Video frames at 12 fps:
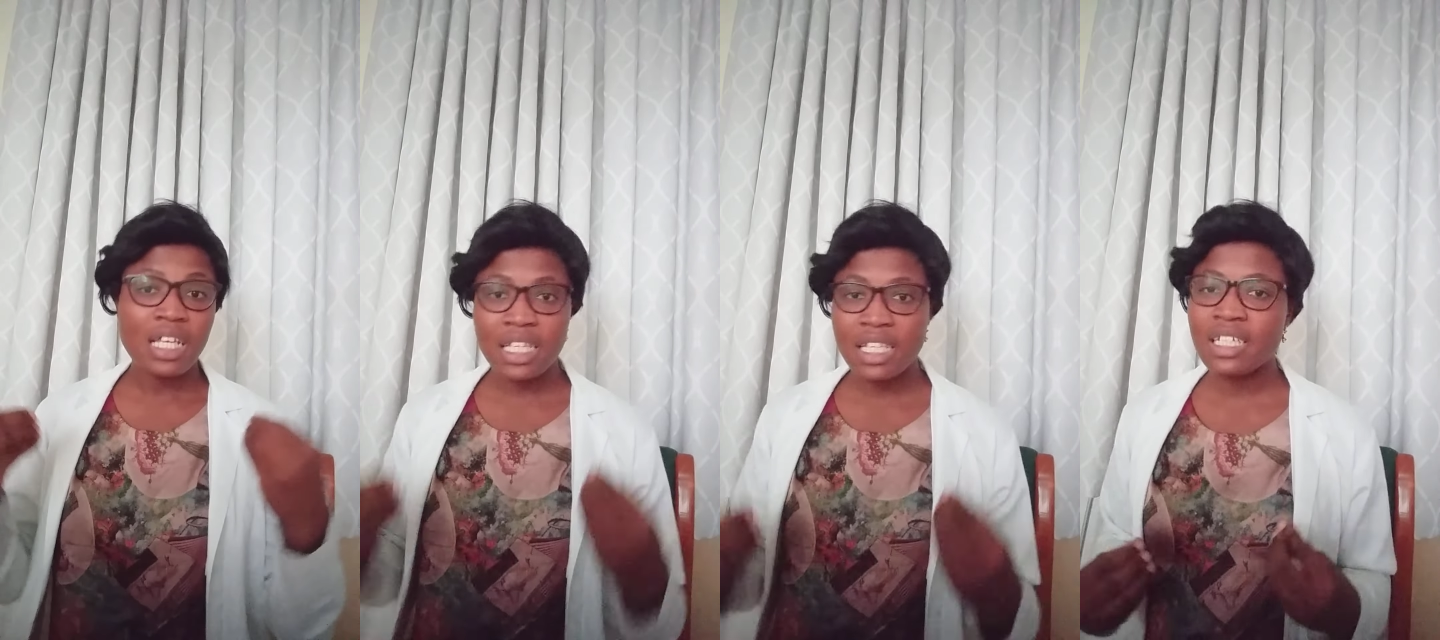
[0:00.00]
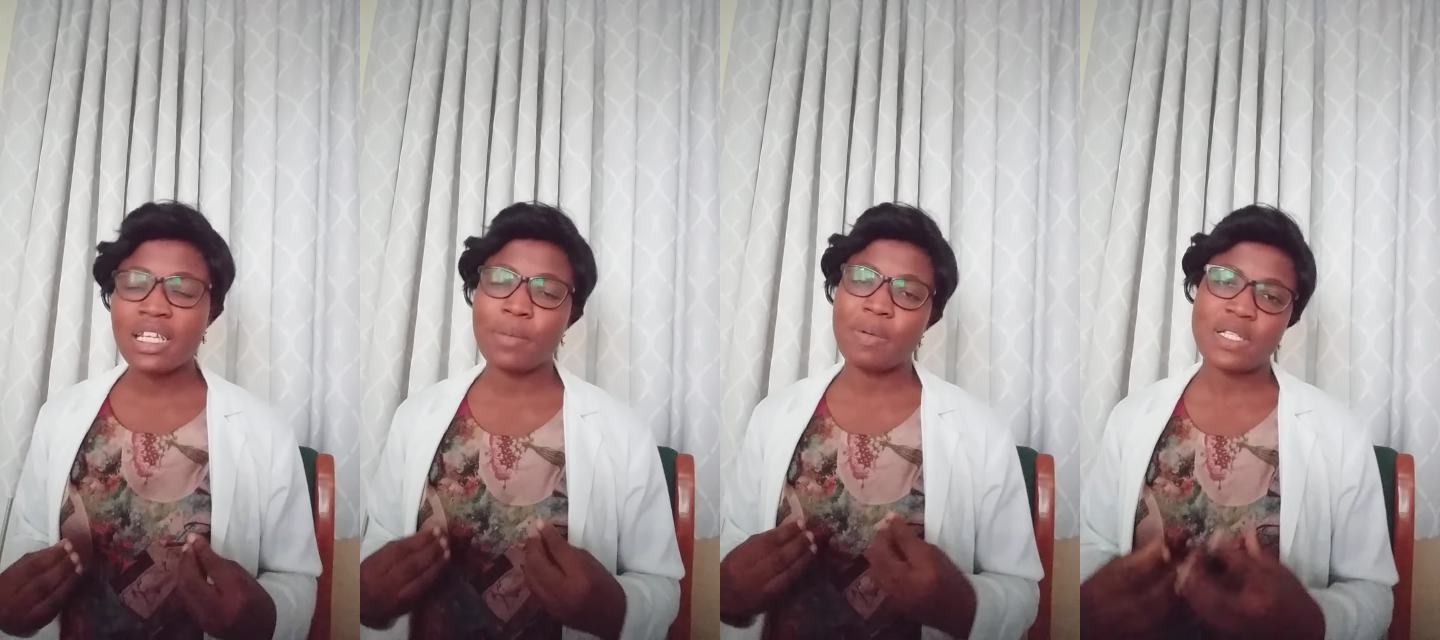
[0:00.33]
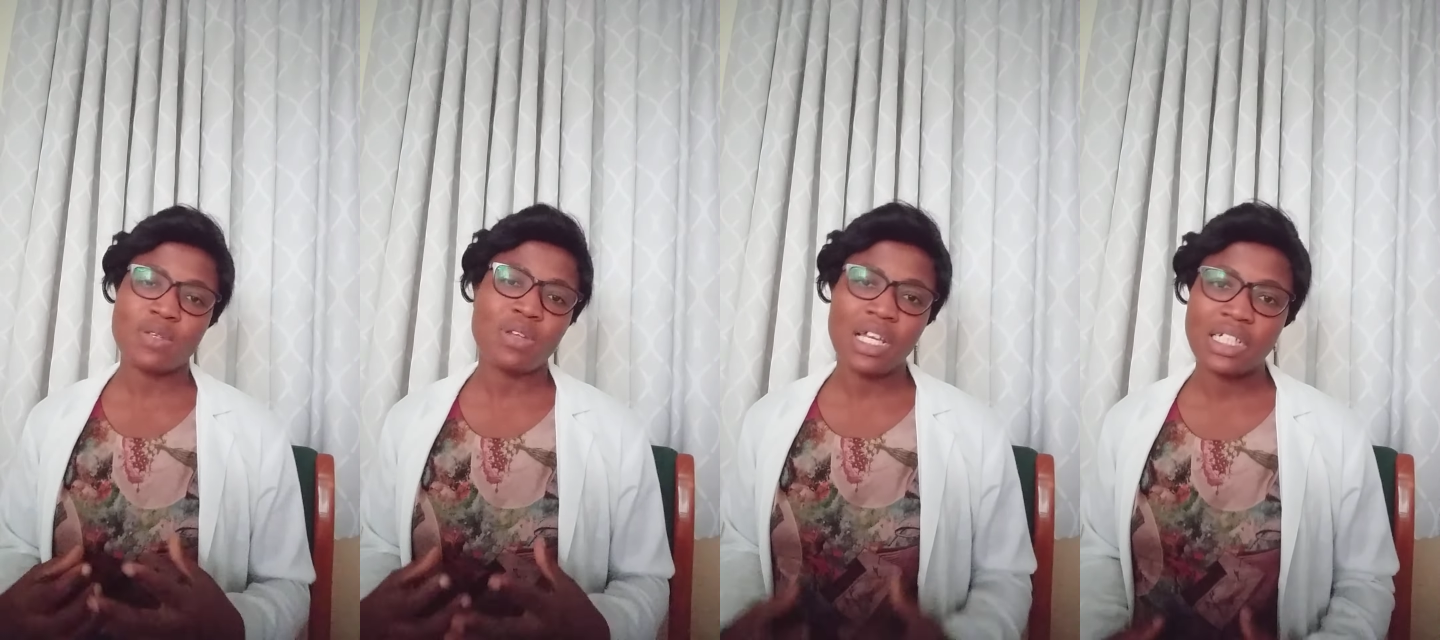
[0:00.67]
in a
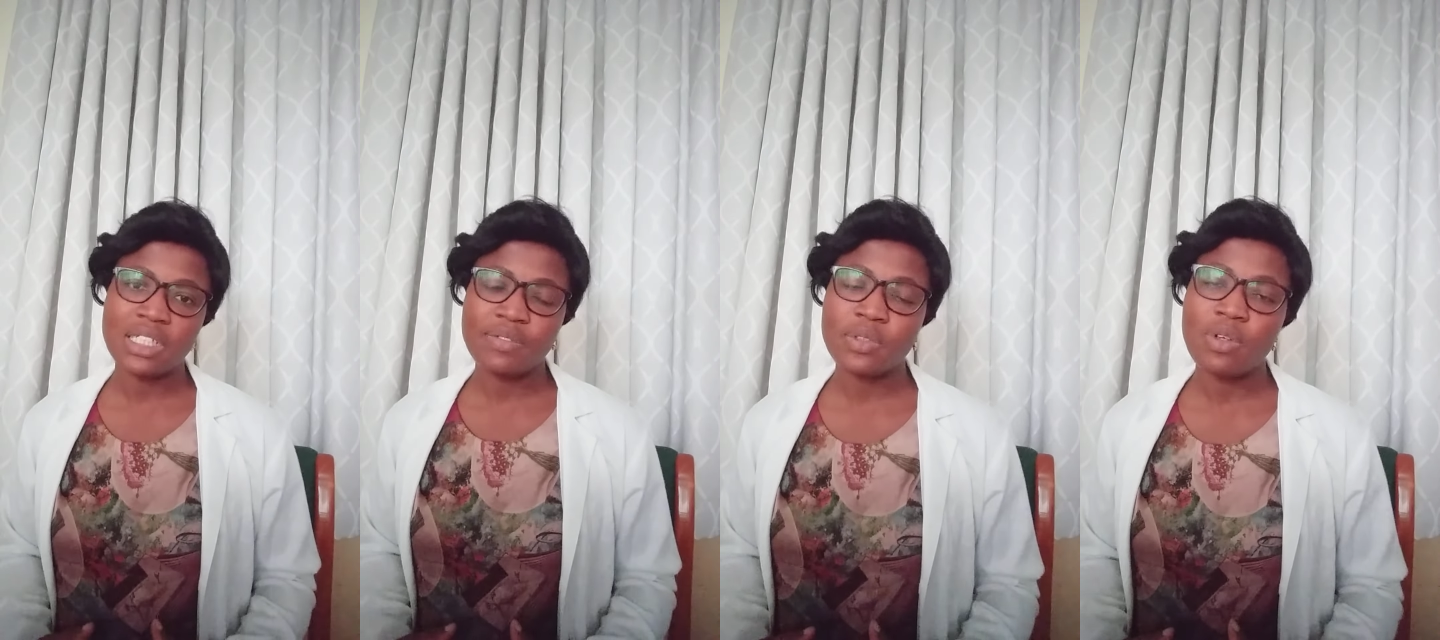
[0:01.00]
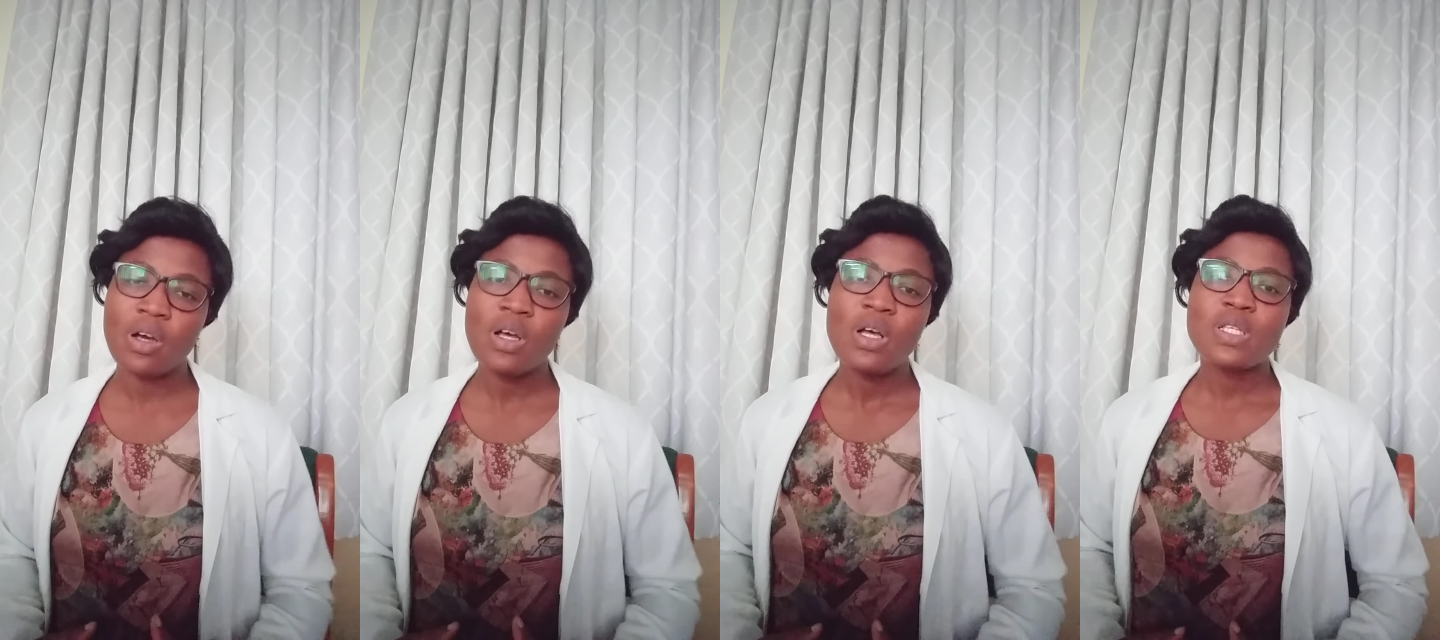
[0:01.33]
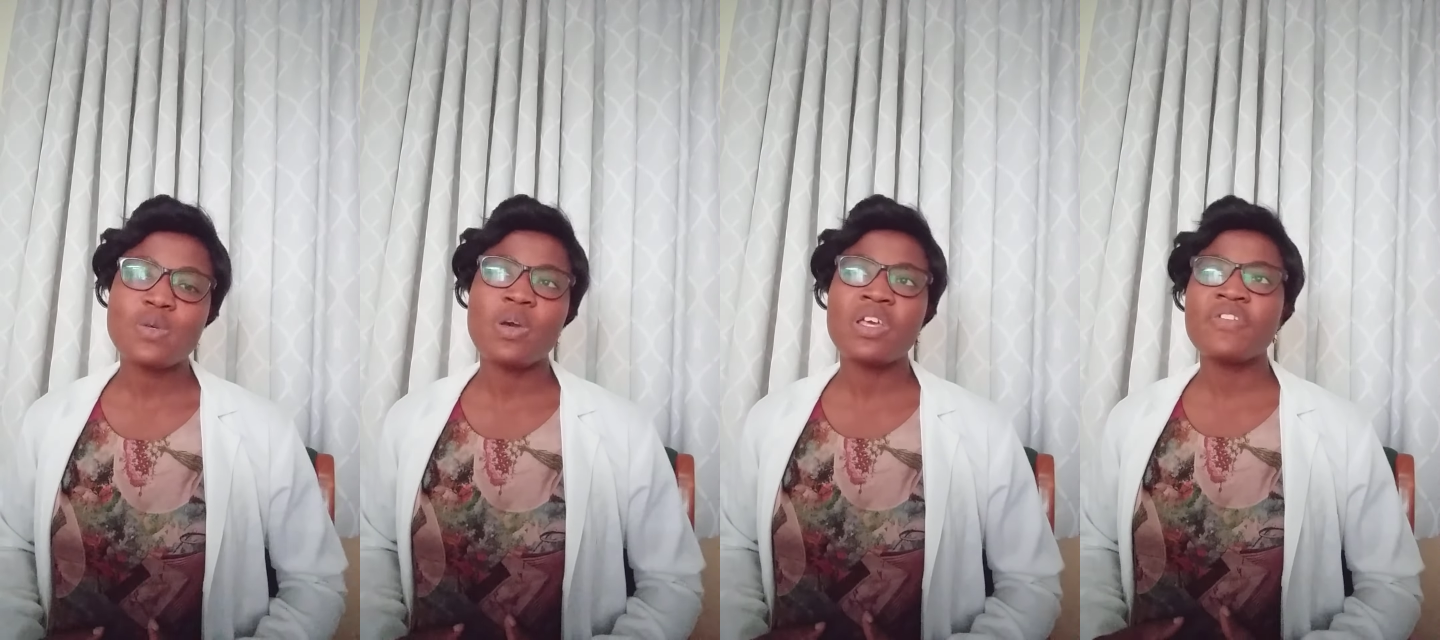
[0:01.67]
particular individual.
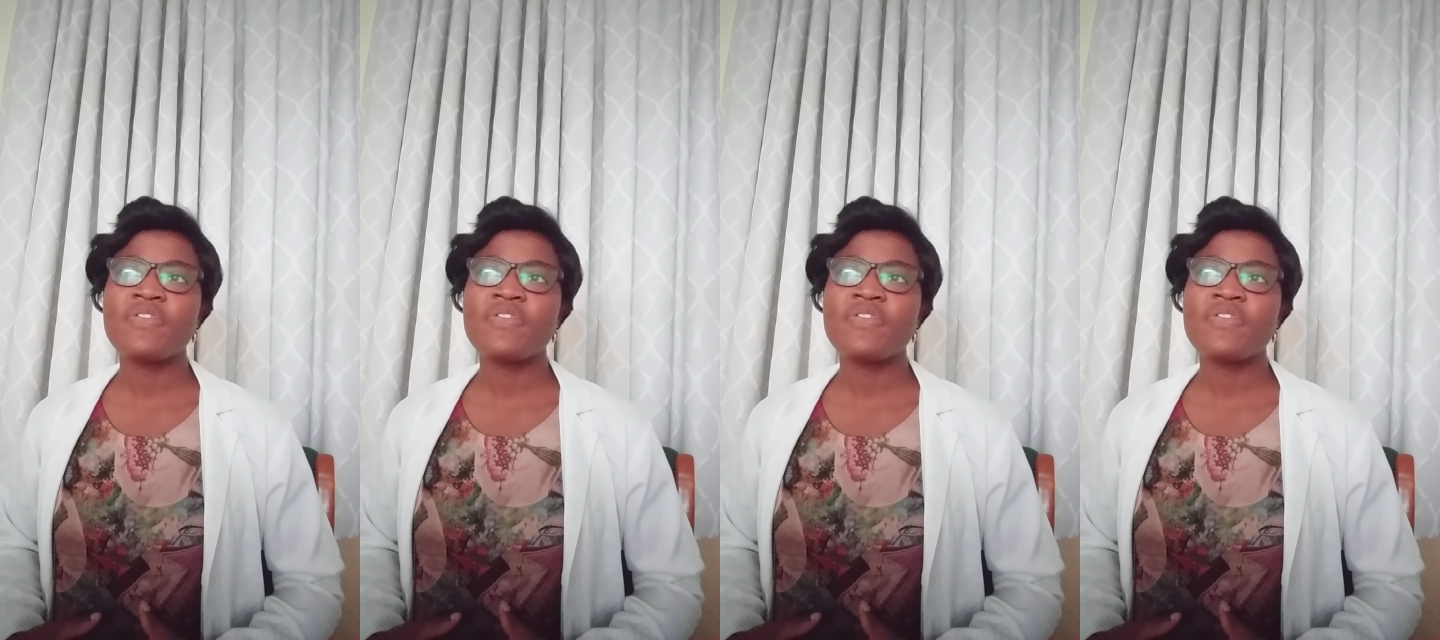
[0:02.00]
So